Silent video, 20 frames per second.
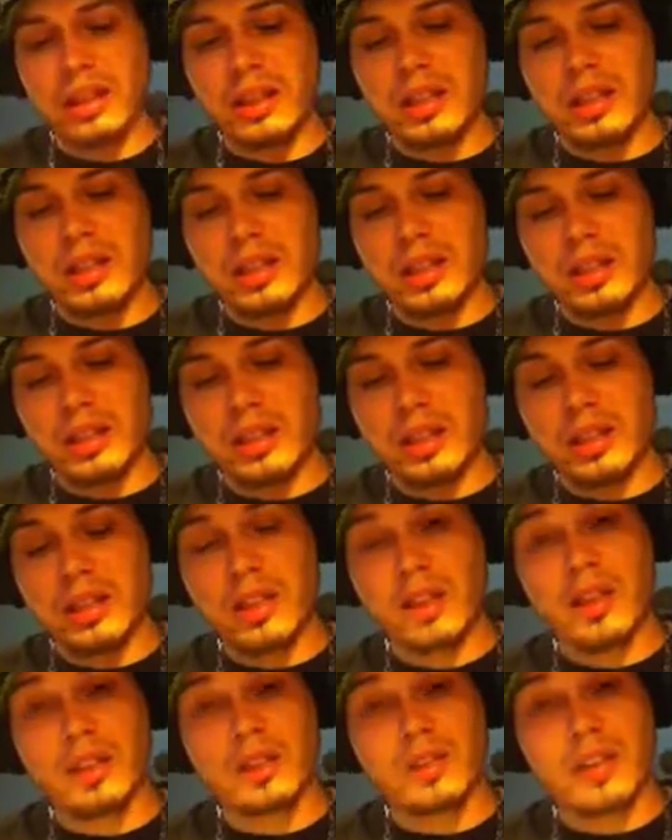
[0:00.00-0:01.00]
then I'm gonna
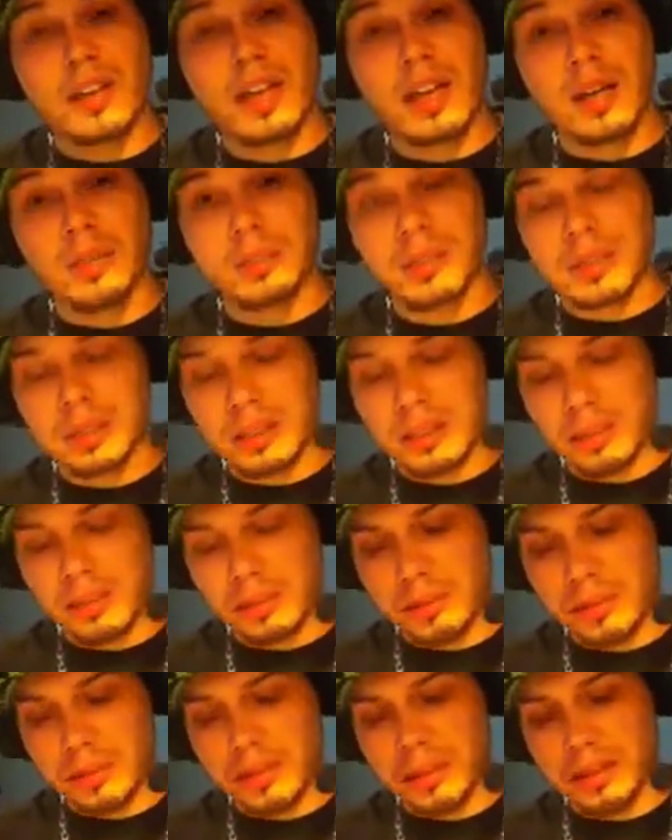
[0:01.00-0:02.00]
call it wraps here
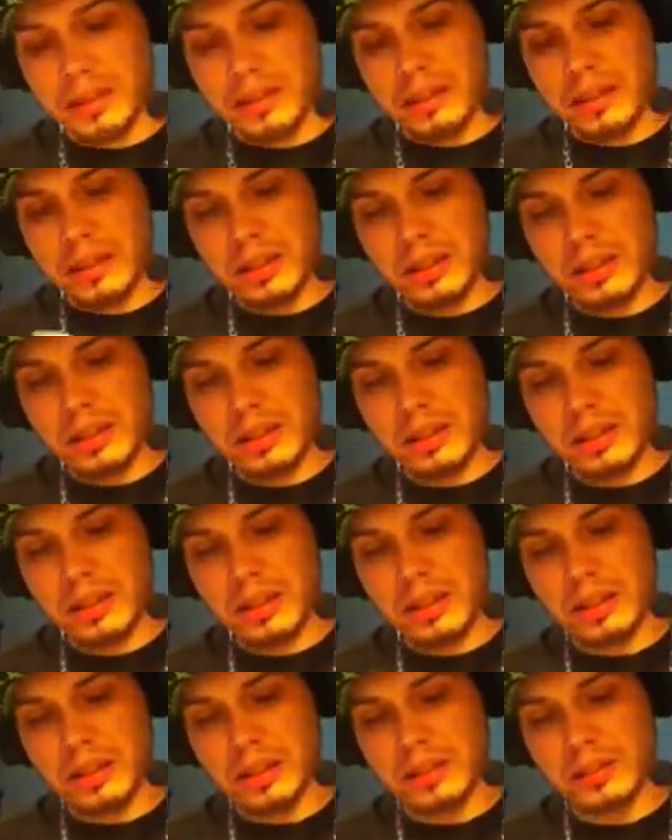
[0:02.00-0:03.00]
because
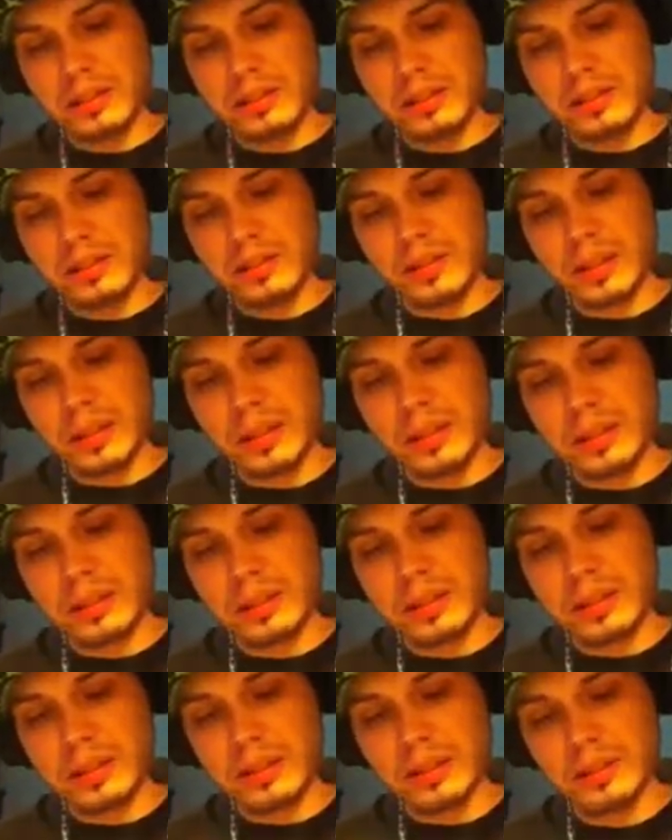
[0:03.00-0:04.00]

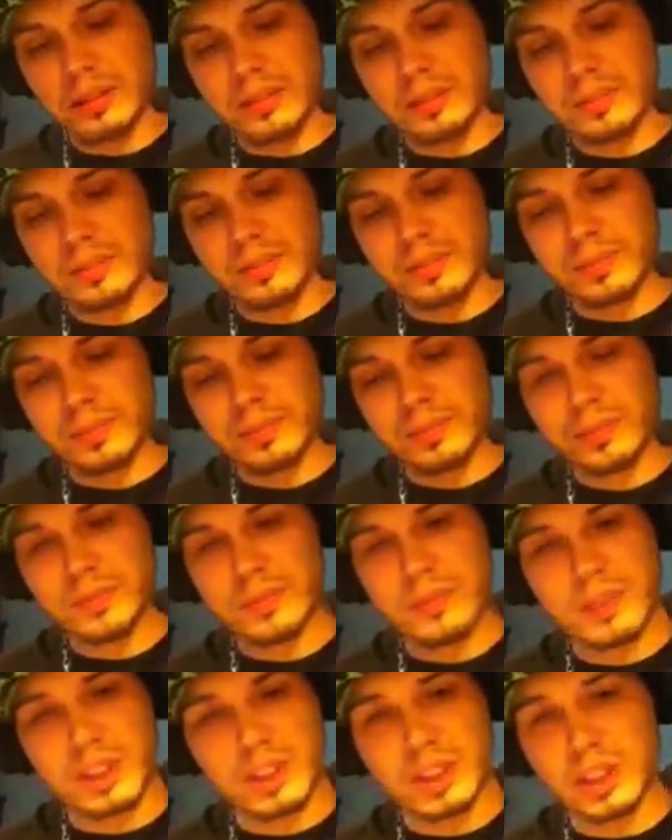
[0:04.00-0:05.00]
fucking
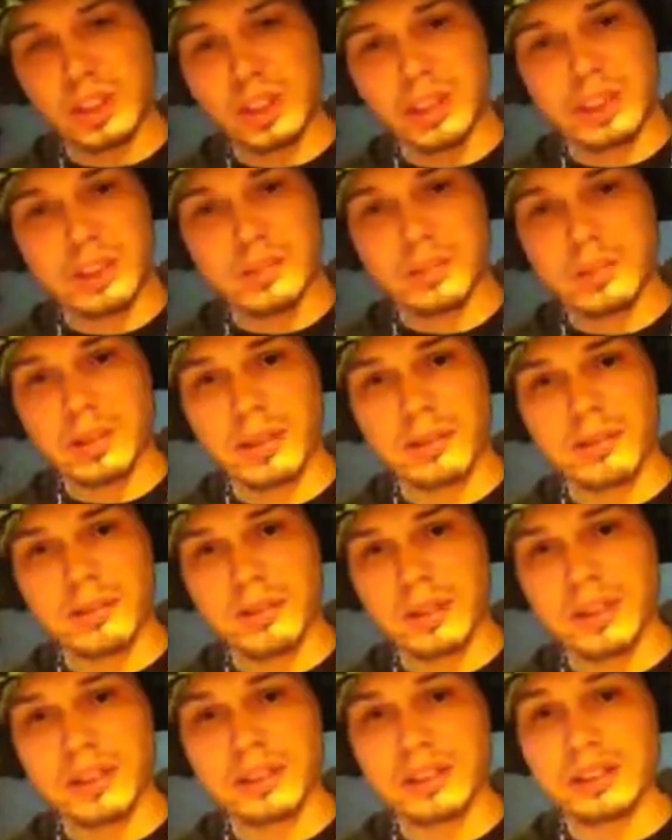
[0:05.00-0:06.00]
this shit gets my
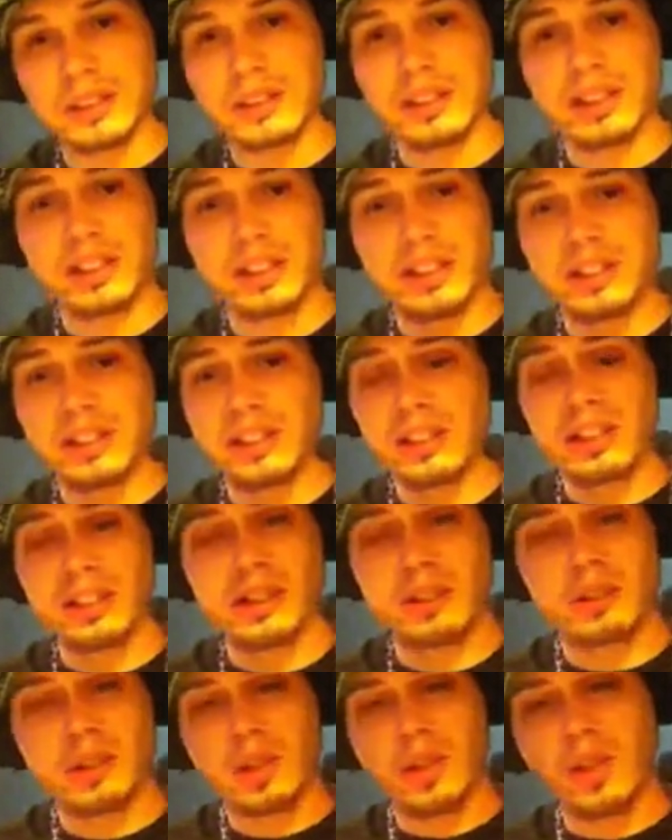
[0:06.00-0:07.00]
fucking
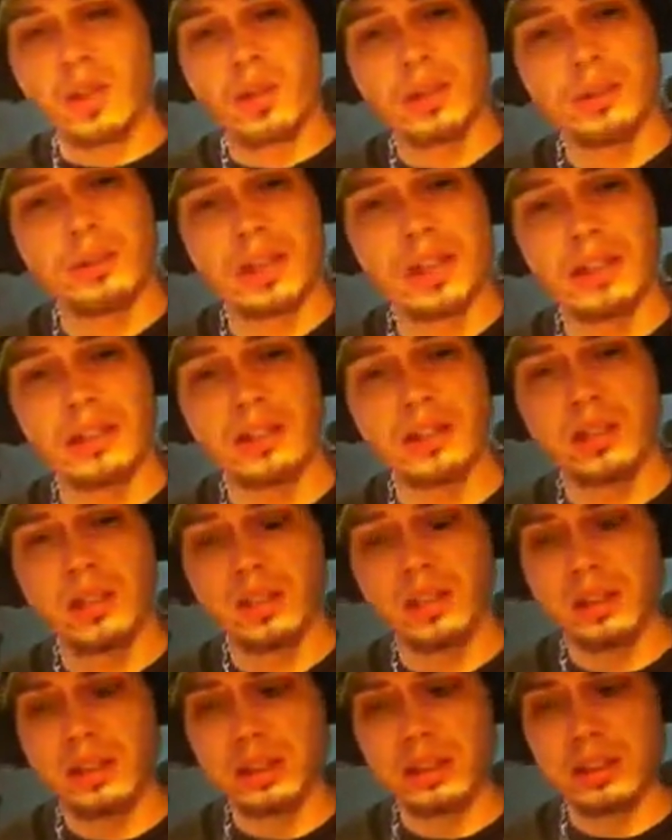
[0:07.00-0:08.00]
system going, man.
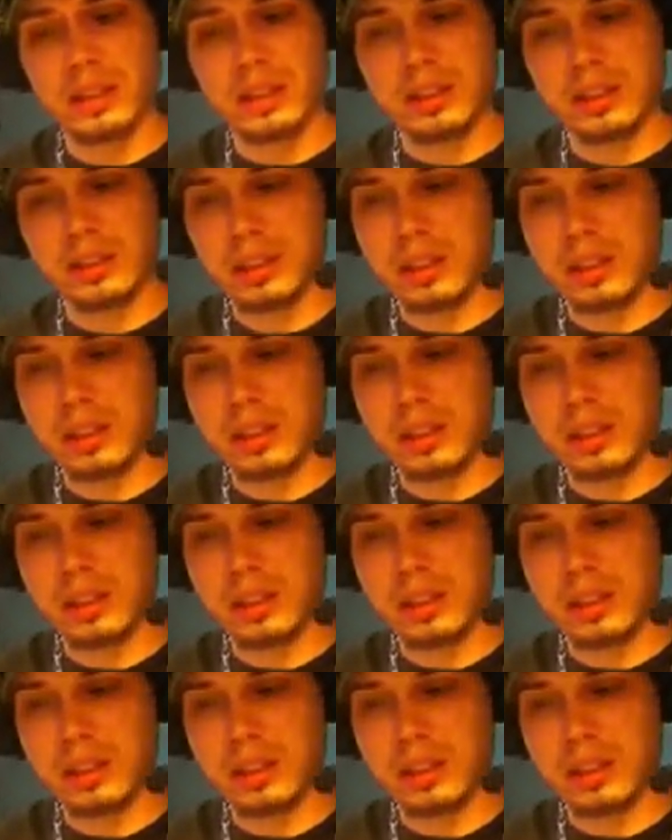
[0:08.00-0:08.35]
It just.